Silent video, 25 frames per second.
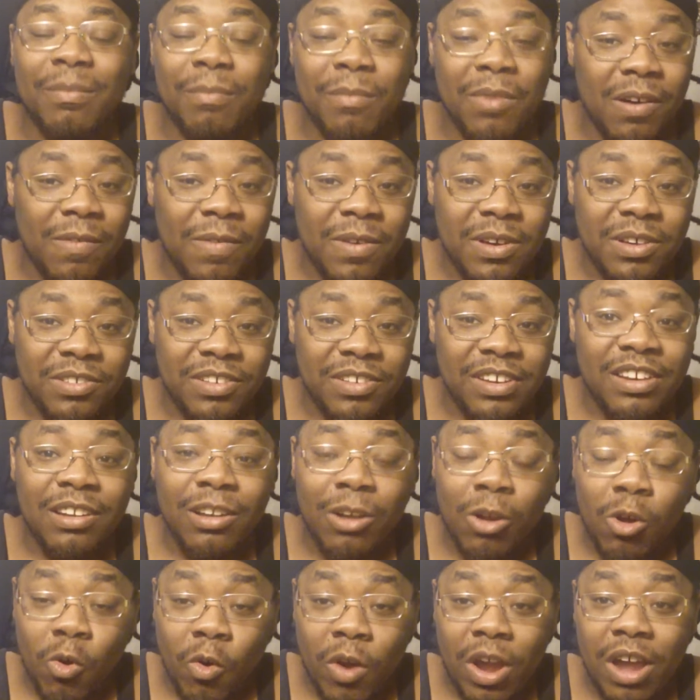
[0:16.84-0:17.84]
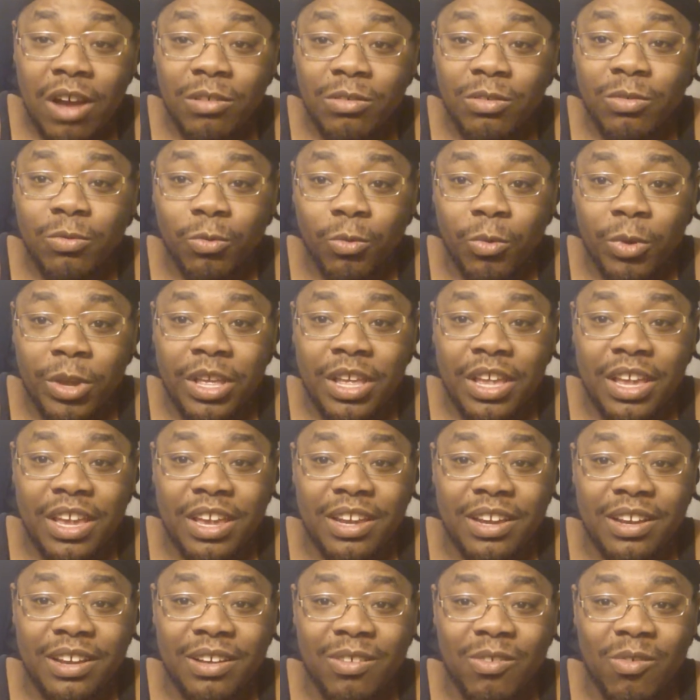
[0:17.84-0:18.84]
Motherfuckers need to learn how to
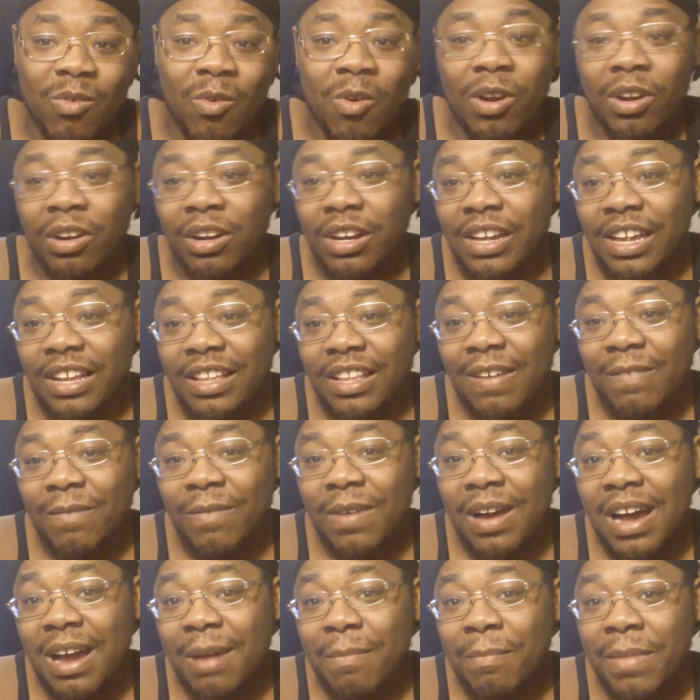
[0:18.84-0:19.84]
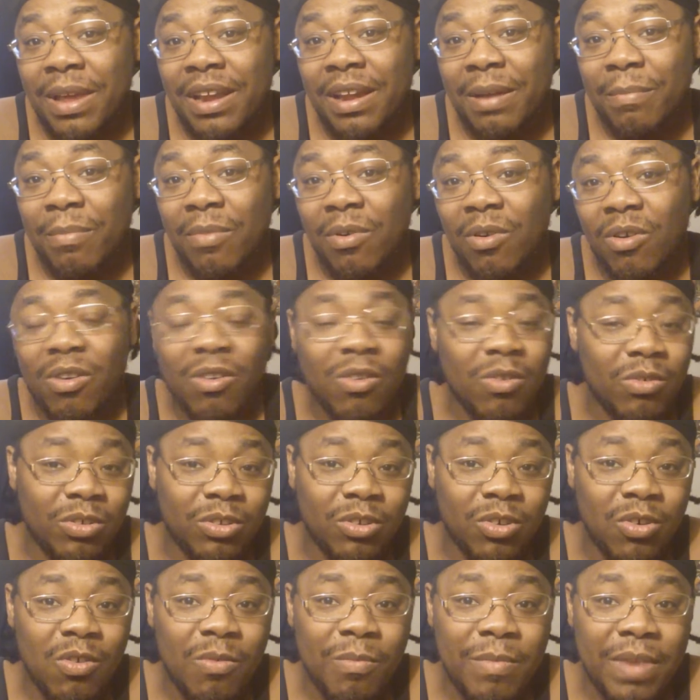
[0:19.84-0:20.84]
read or look at that five minute bar
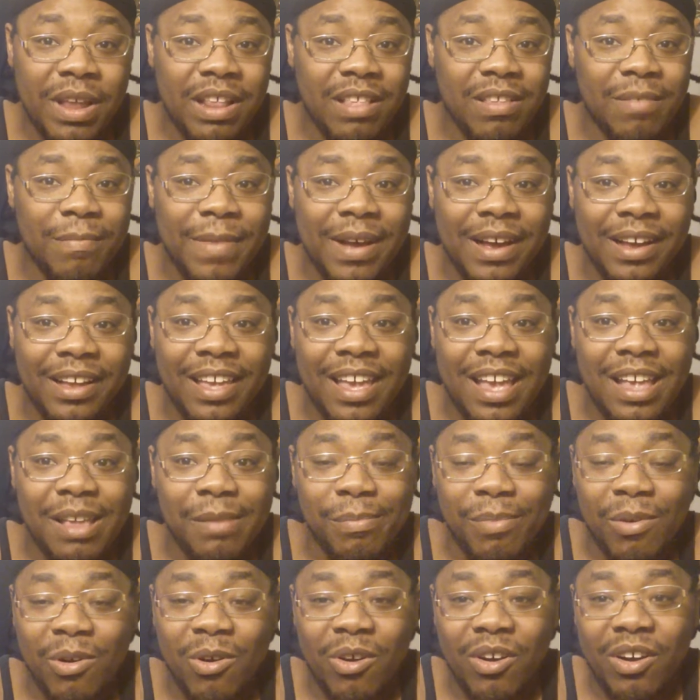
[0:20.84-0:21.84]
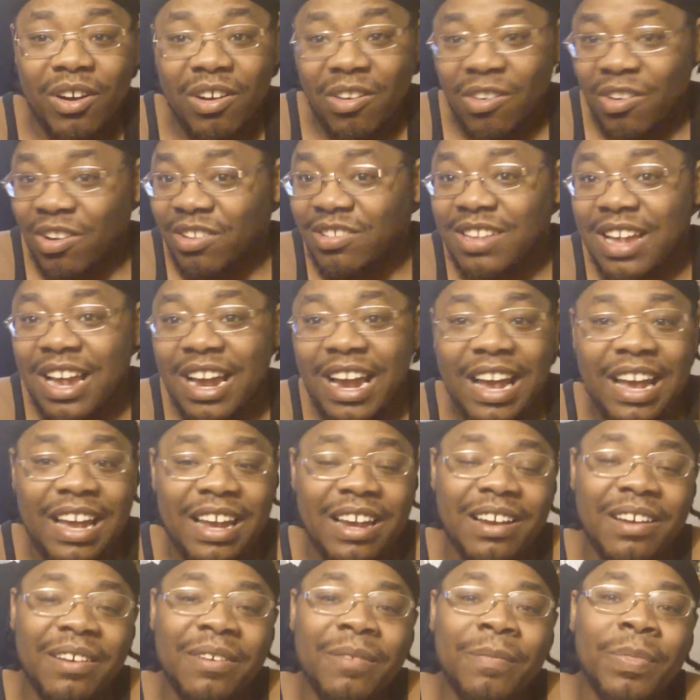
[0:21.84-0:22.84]
or two minutes, my case bar on the
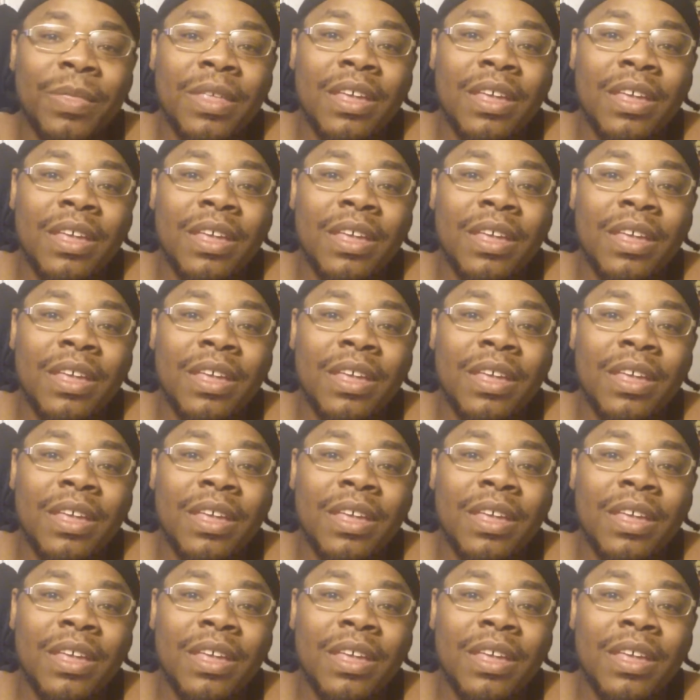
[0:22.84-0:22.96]
side.